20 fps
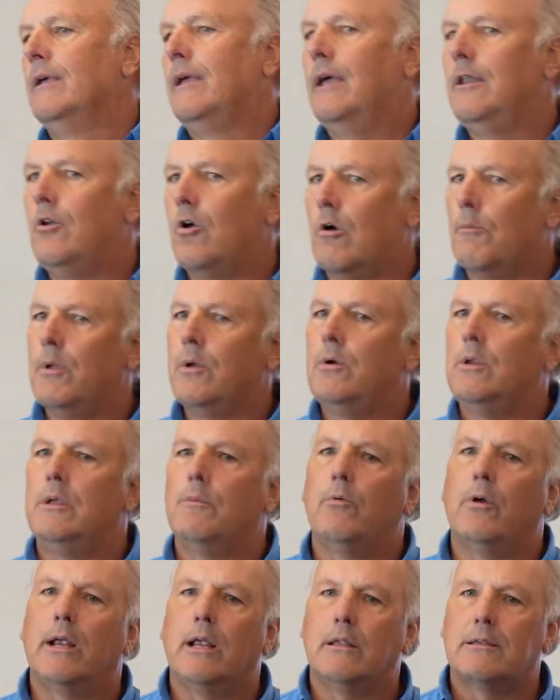And normally when
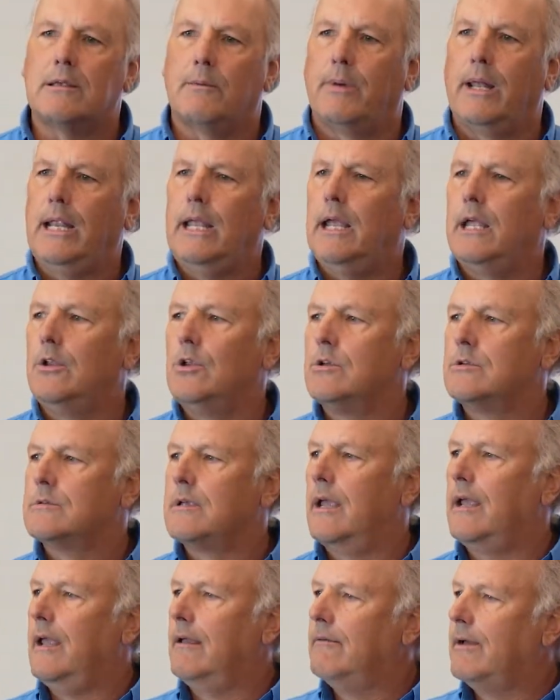you bring somebody in, you
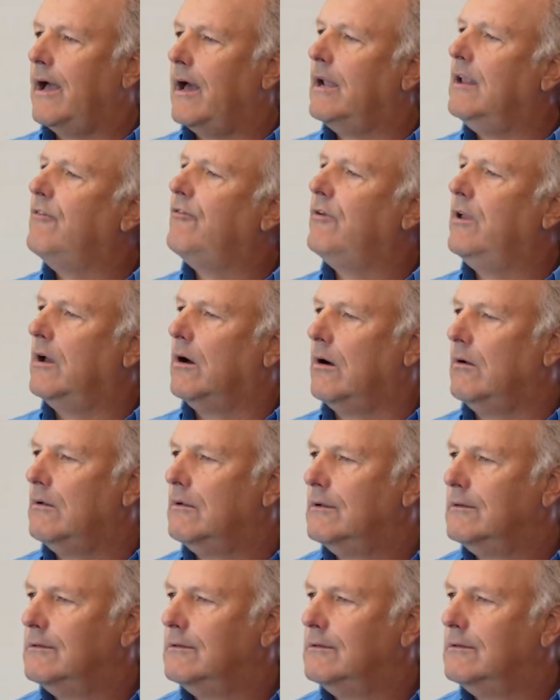say, how do you feel?